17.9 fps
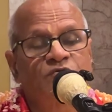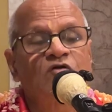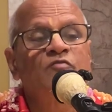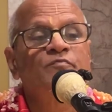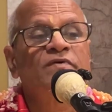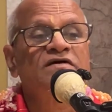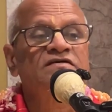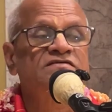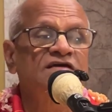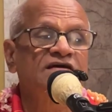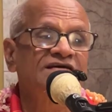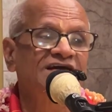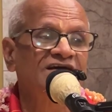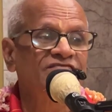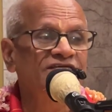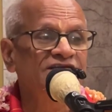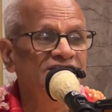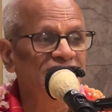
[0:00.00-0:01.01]
Prabhupada
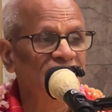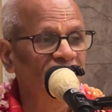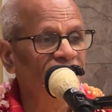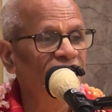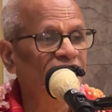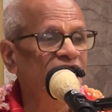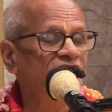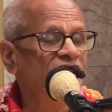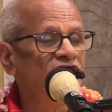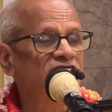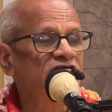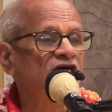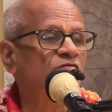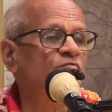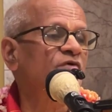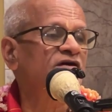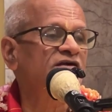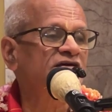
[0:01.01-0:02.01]
saying every 7 years
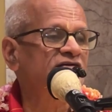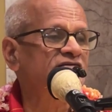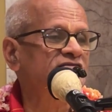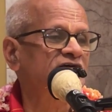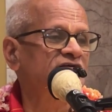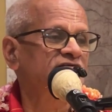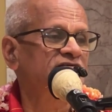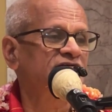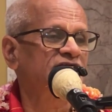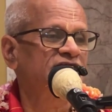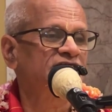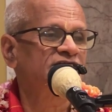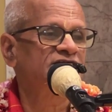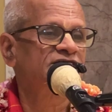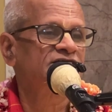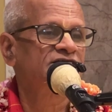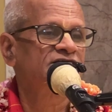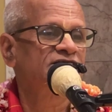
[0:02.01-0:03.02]
our body is changing.